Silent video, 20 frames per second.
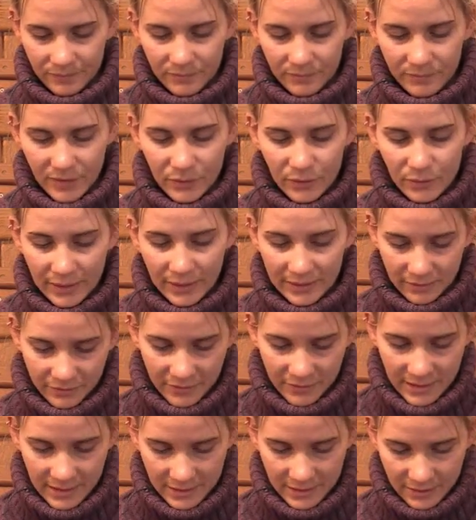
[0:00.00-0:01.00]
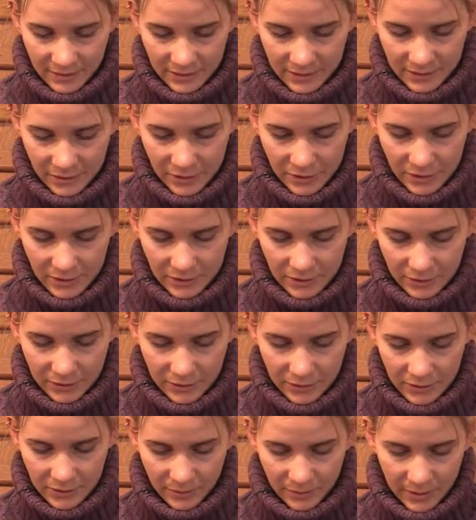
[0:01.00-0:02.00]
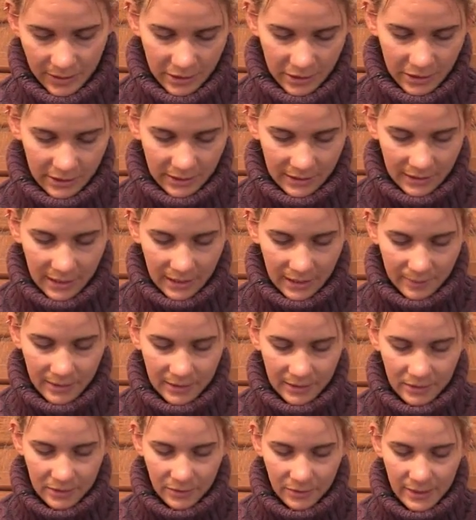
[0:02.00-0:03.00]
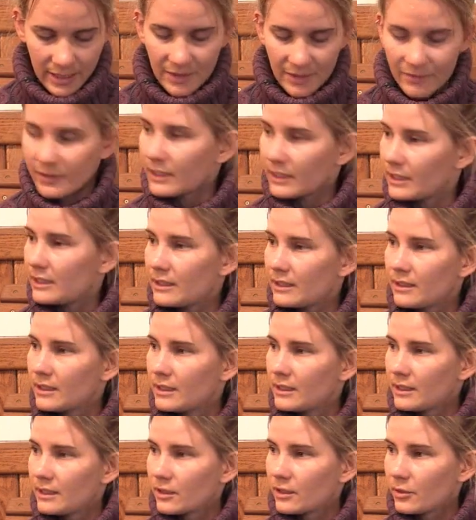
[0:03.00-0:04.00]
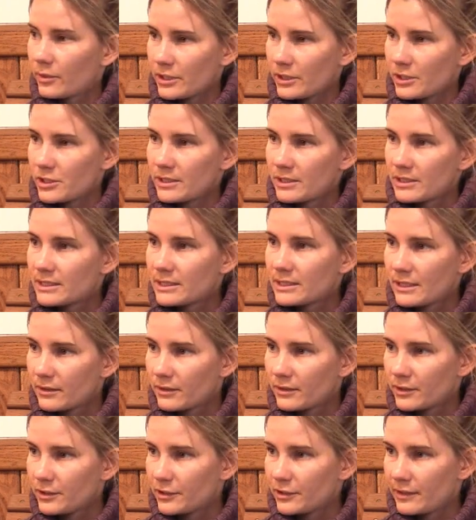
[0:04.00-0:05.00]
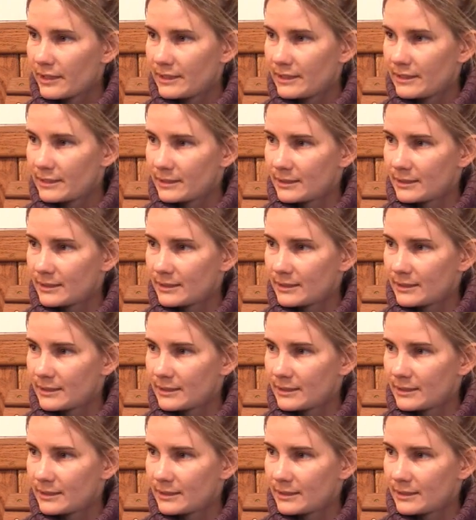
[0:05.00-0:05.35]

run the feed here, so she's also watching the comments. Do we have any questions in on your end?